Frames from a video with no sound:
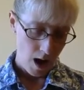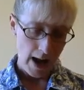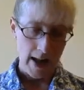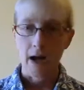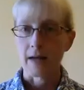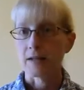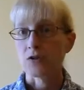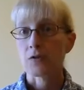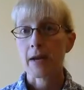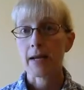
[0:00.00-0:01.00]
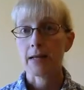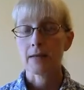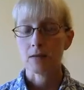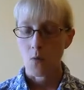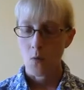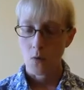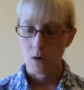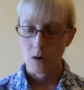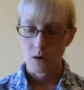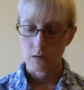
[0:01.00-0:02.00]
I got in trades,
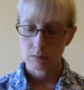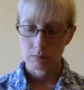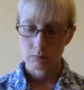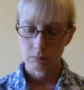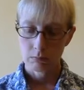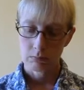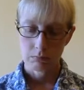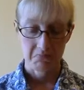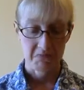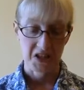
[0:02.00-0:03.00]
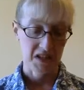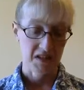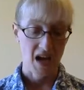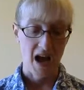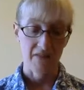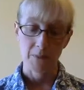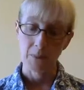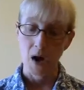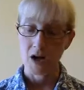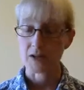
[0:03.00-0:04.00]
or just had
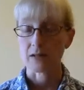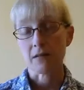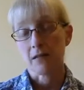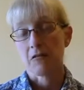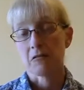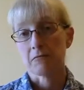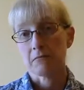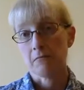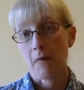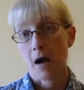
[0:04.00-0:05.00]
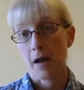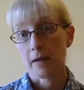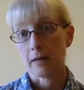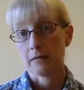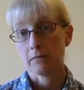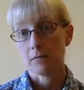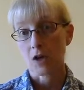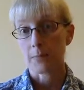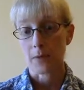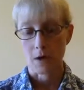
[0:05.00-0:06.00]
from projects that aren't my
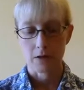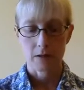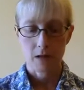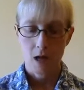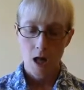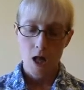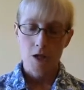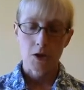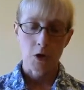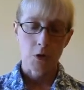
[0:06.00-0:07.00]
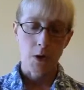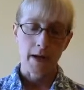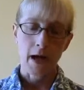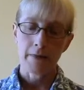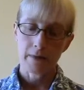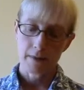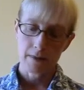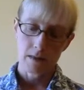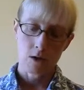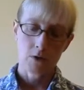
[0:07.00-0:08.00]
shop yarns. So I got
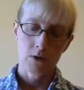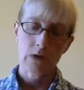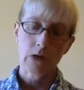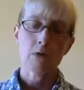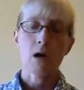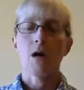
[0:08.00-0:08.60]
those sewn